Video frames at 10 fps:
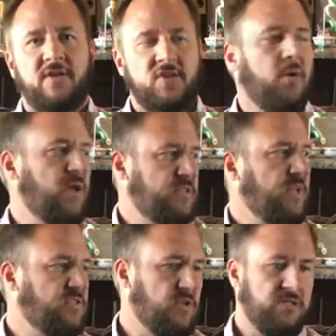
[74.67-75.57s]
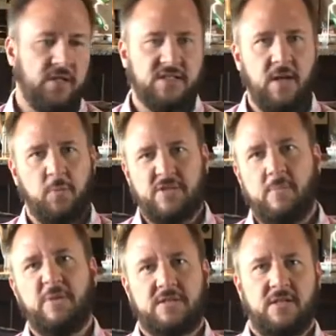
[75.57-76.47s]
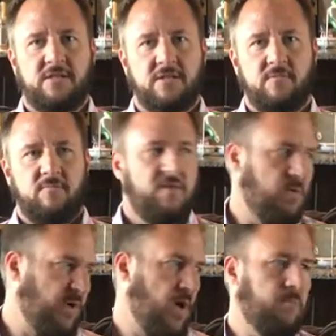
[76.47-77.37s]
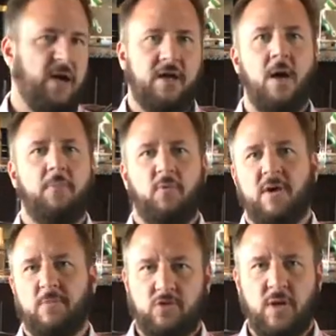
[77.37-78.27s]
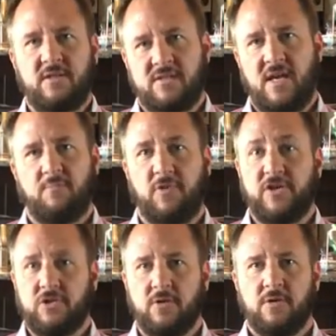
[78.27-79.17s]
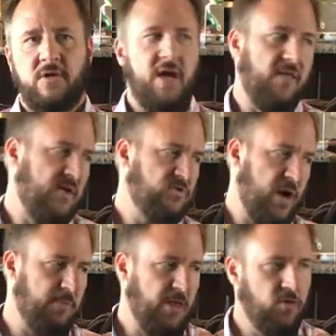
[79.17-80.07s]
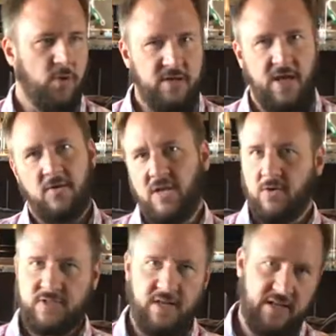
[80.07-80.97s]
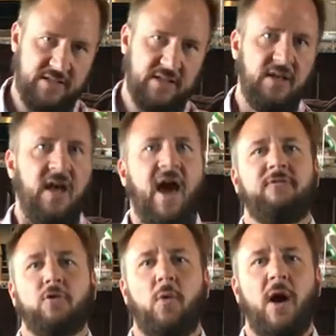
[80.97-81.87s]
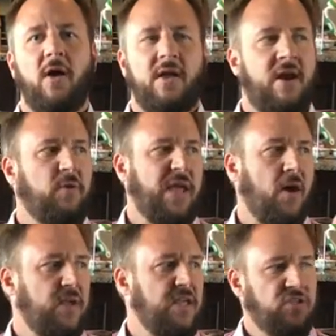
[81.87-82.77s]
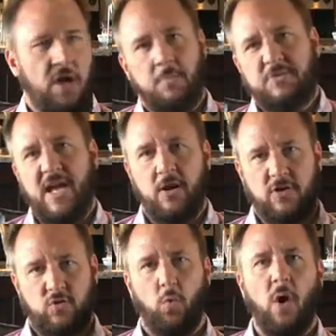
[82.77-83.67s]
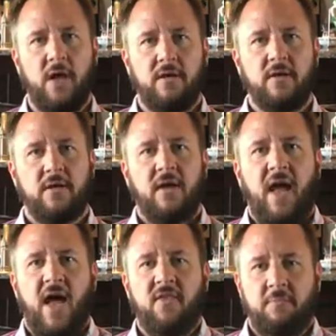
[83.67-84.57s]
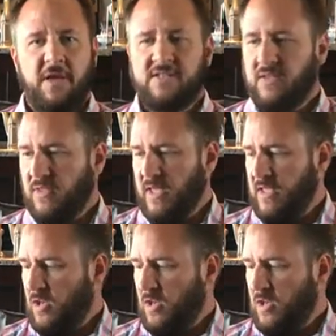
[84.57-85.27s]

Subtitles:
So he goes downstairs, licks it up, we say business. And then we call him back up and we give him a treat and say pleasure. And then drop another one down, he goes in and gets it. After a while, and I would count each up down as one. And then basically,